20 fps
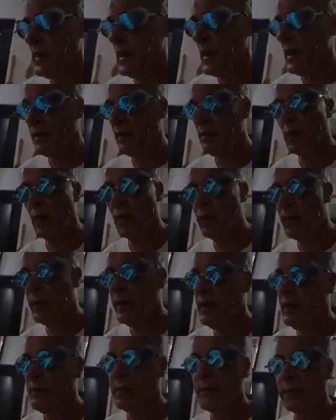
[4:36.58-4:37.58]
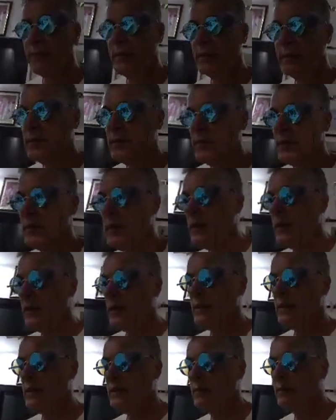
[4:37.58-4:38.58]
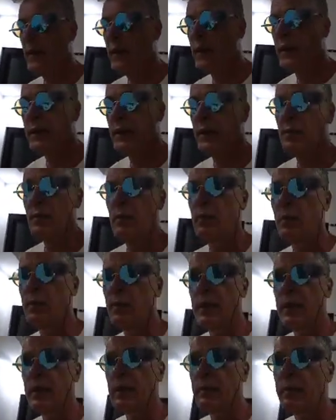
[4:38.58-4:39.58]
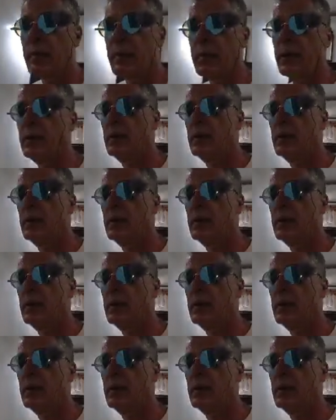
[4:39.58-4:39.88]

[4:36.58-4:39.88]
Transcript: back. It woke me up. The dang backache woke me up.